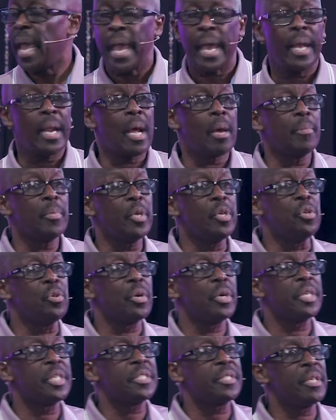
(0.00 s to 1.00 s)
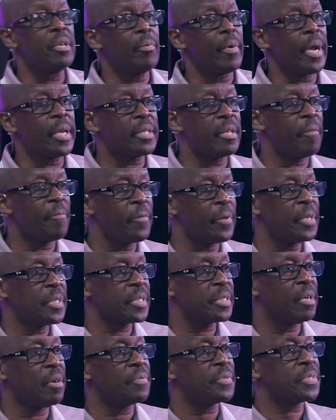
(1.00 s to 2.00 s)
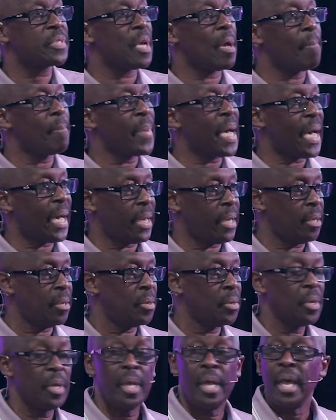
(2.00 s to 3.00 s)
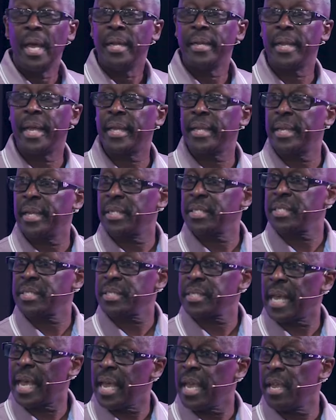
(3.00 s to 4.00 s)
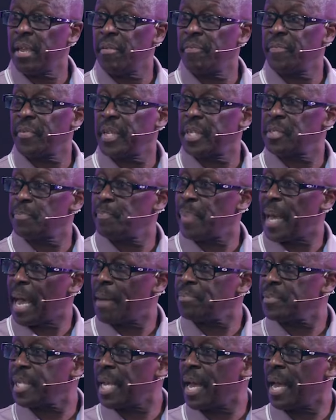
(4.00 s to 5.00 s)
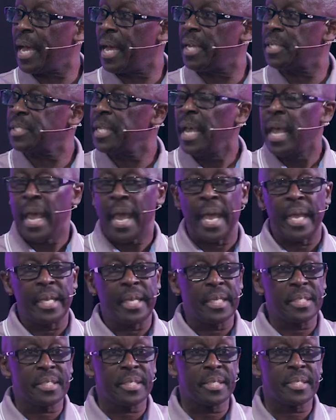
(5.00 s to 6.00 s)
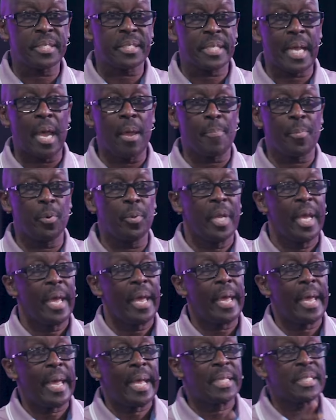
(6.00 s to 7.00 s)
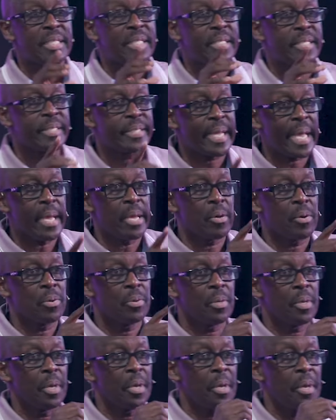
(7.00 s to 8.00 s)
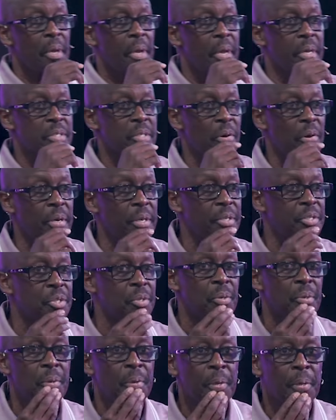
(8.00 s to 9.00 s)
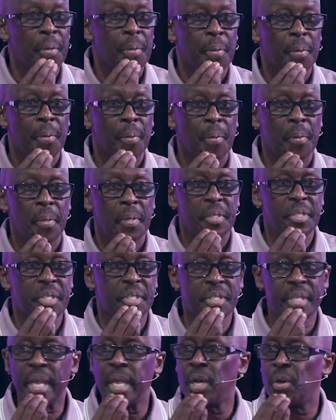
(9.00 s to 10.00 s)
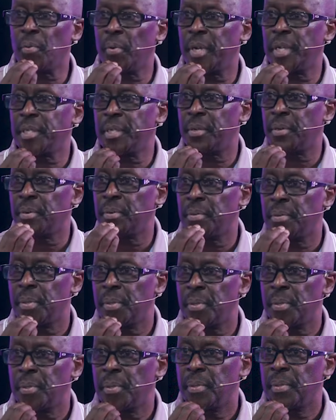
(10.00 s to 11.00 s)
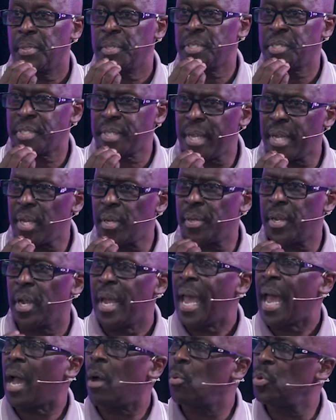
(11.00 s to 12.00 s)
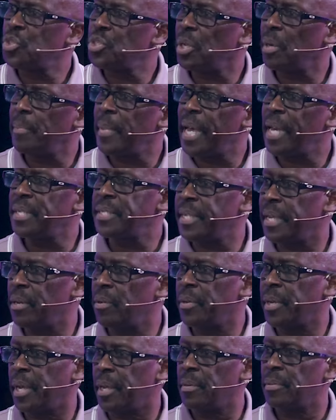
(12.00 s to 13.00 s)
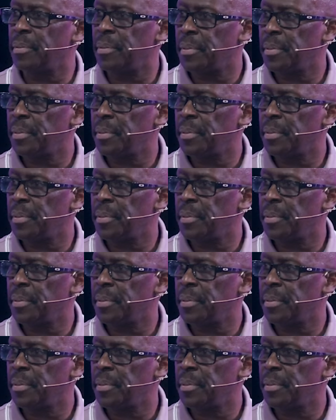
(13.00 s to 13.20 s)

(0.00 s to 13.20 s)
And you're going to see right there for yourself, somebody that gets saved, gets baptized, and gets discipled, and still has a heart issue. Still right there. Still there. I want you to meditate on that.